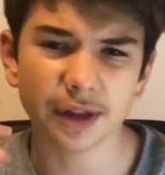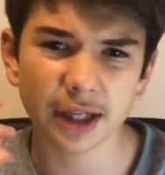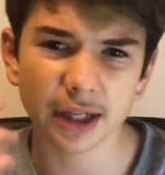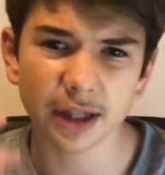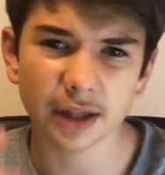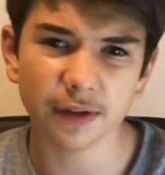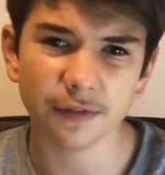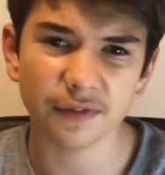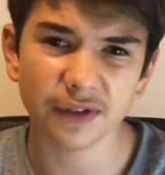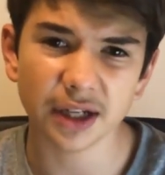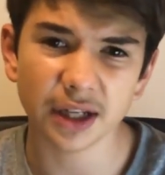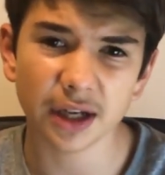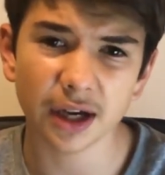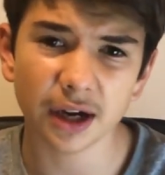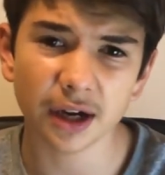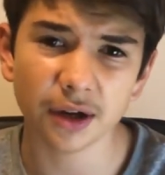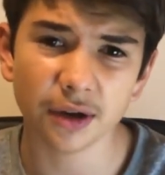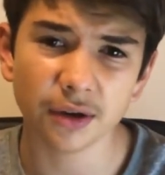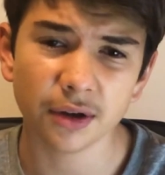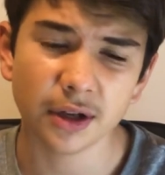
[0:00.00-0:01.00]
think of the
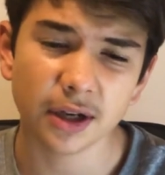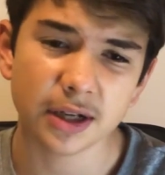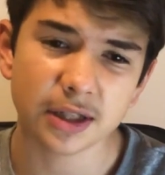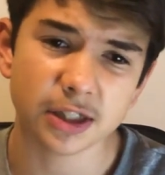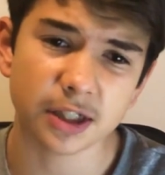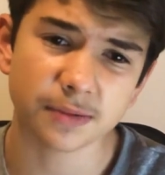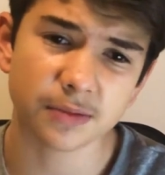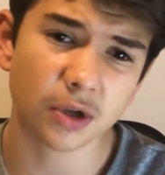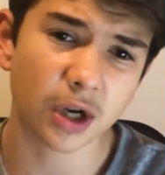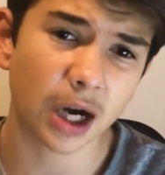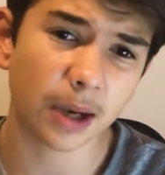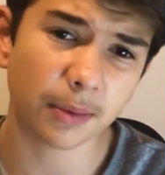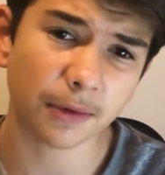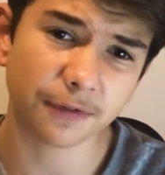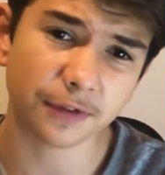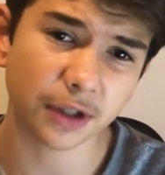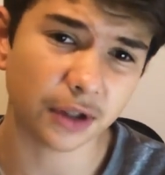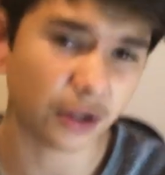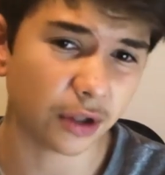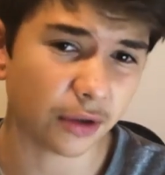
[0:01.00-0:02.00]
video. Subscribe
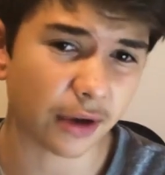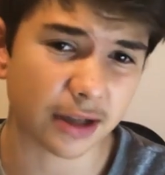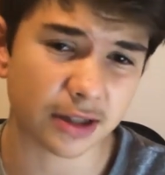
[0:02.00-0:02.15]
if you're new,